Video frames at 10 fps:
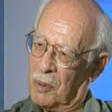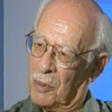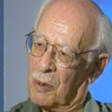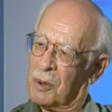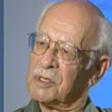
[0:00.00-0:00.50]

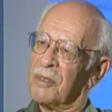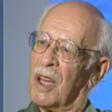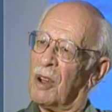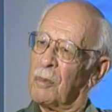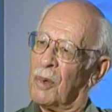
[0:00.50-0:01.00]
what was
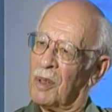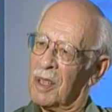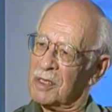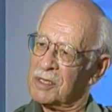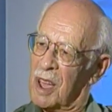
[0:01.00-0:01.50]
available
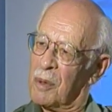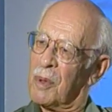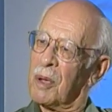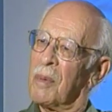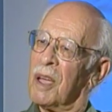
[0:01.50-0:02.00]
is not
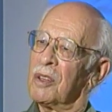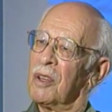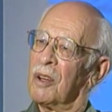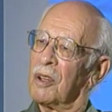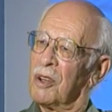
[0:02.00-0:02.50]
being made
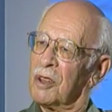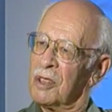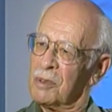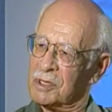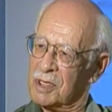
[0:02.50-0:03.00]
good, good
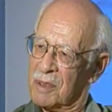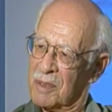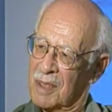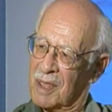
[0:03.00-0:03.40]
use of